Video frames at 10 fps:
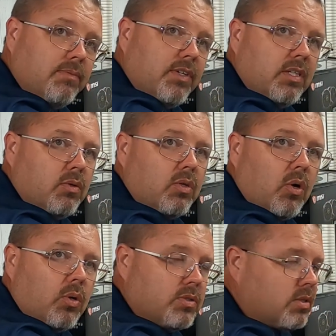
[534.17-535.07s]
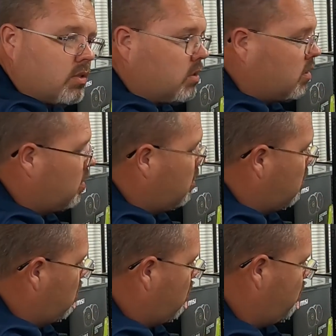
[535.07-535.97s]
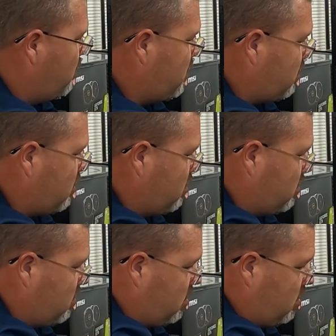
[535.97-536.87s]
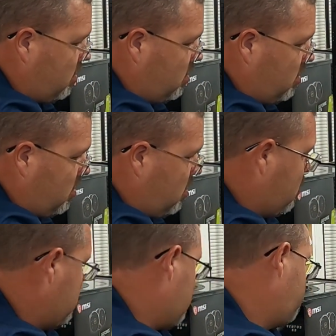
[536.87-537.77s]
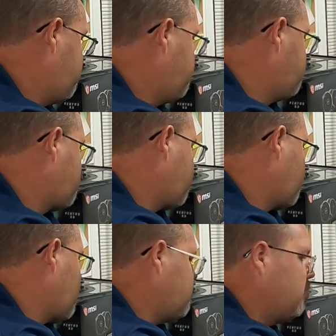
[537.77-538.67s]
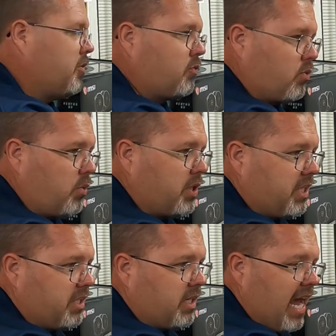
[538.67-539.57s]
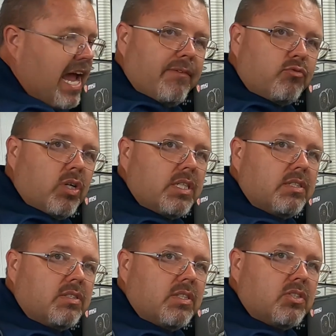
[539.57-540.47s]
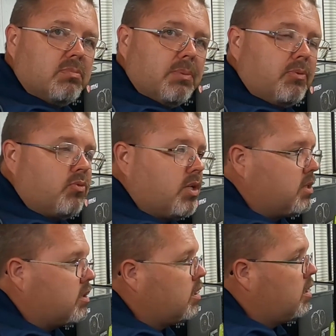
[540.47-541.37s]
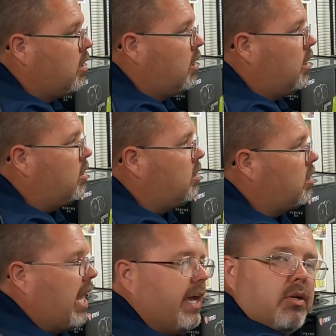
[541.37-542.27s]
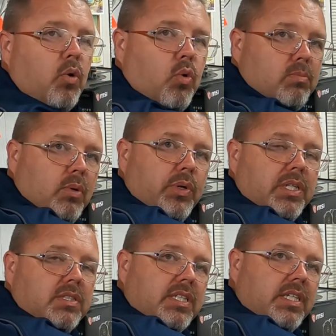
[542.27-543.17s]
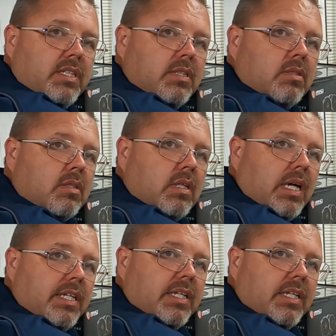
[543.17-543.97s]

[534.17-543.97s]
video cards, but I'll probably throw it in after I get the system up and running. I had to order my Windows 10. I didn't